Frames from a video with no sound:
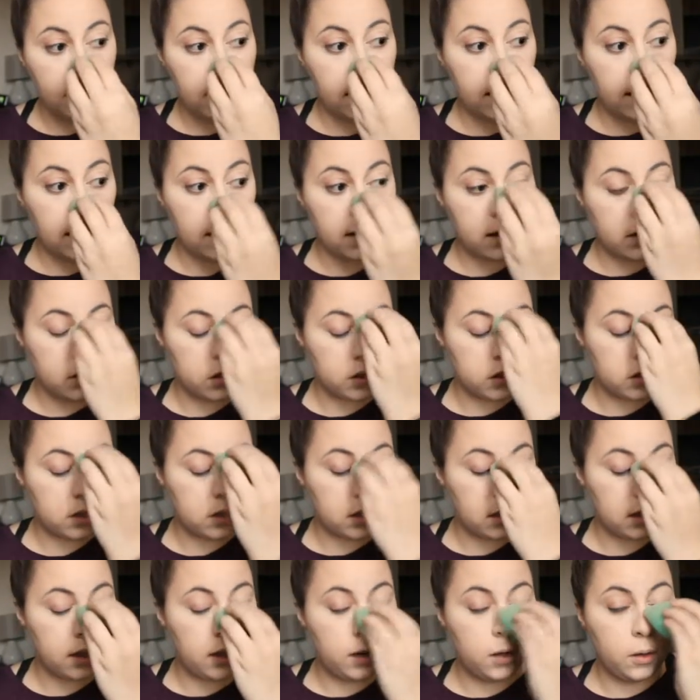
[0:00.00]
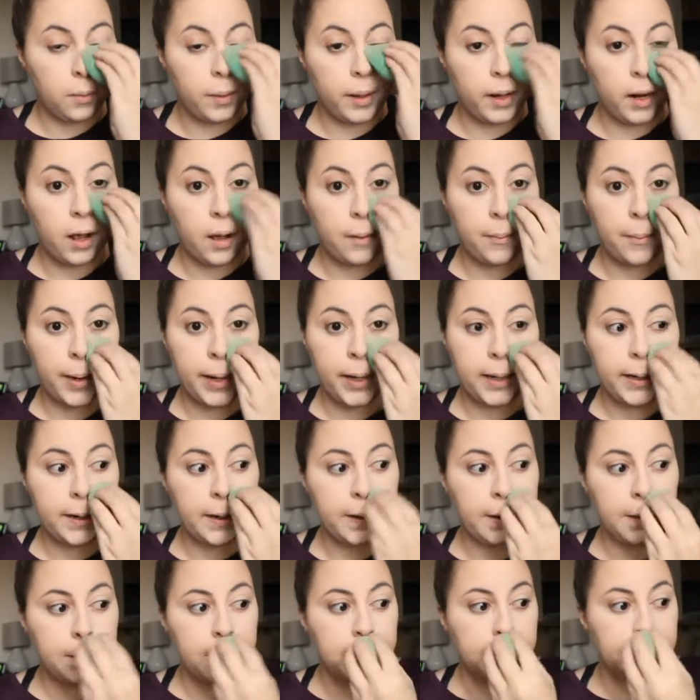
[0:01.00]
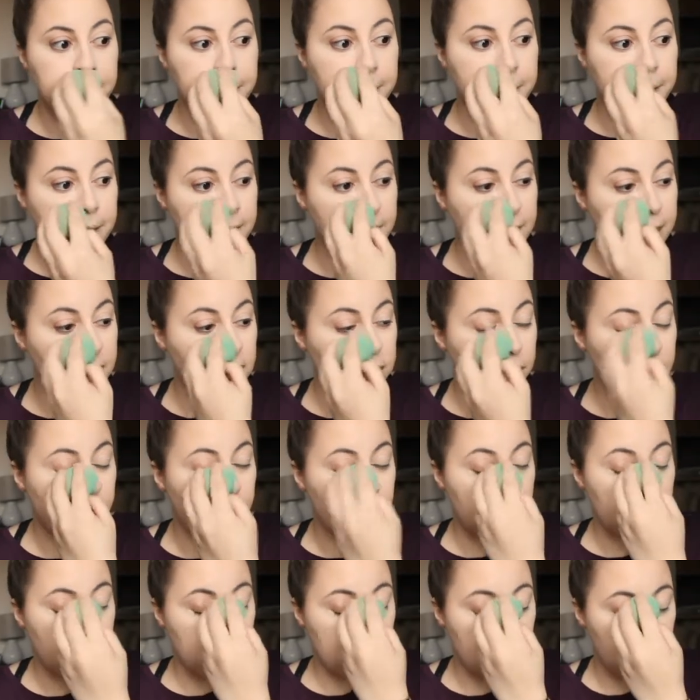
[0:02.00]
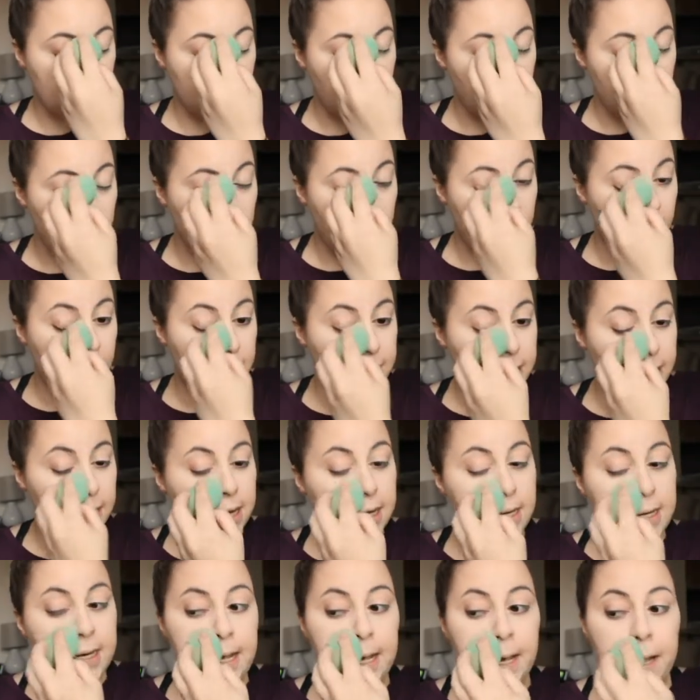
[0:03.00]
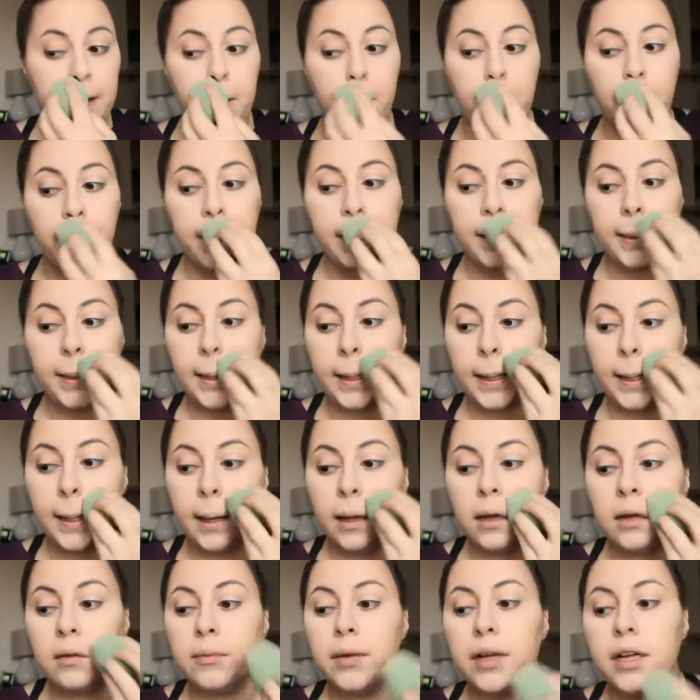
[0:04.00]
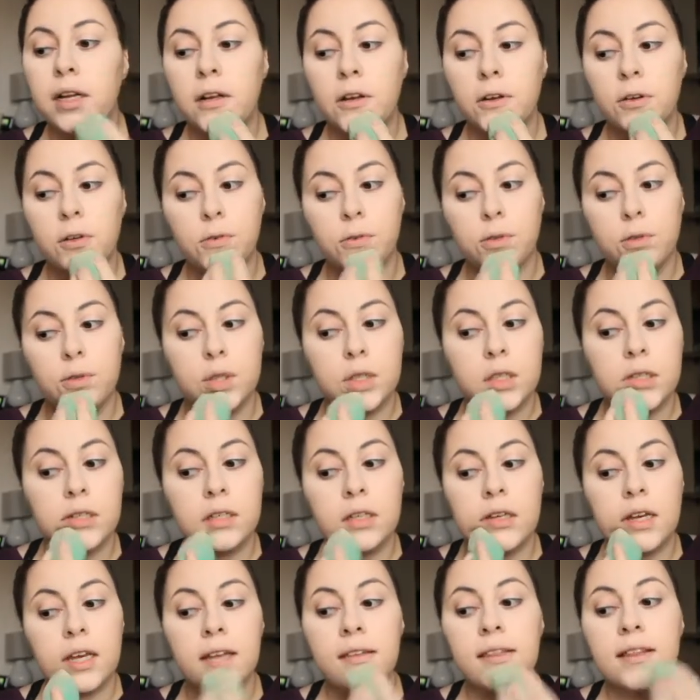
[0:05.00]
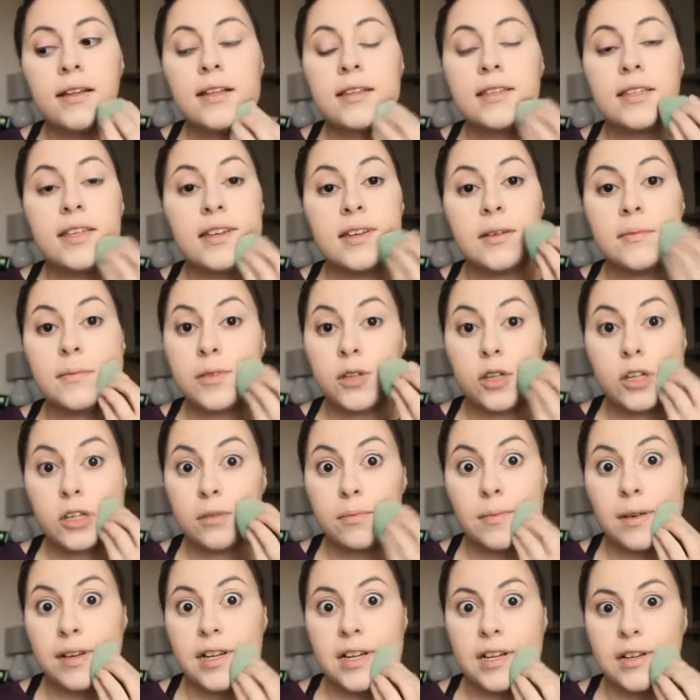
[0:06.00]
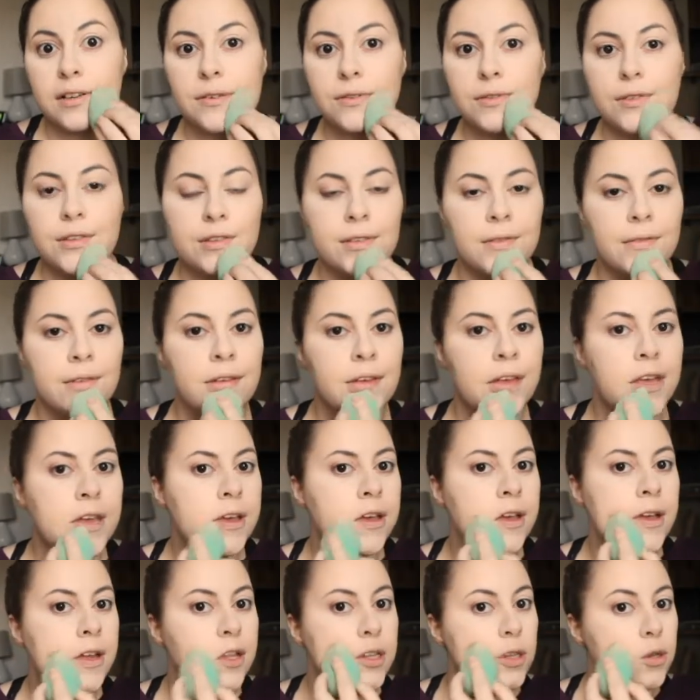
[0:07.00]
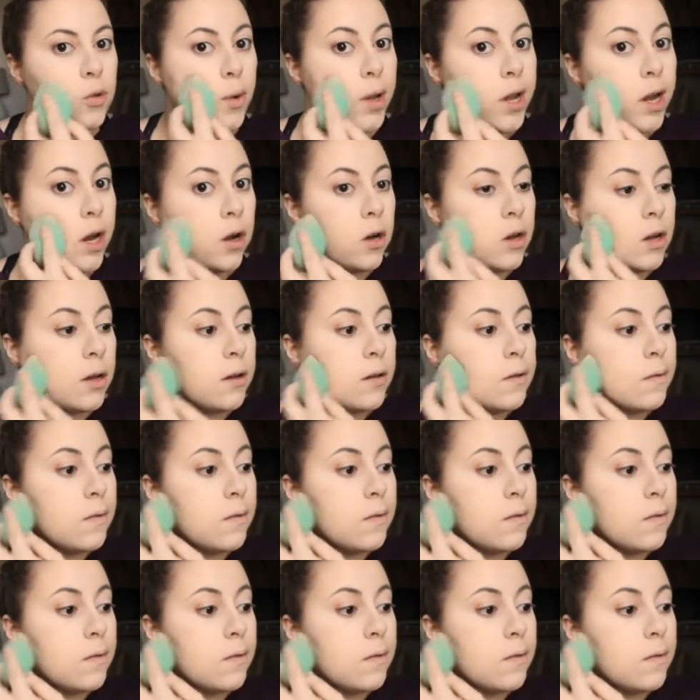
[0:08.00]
And just a little bit on my nose, because that's where I tend to get oily on my nose. And that's it, just my nose. It's weird.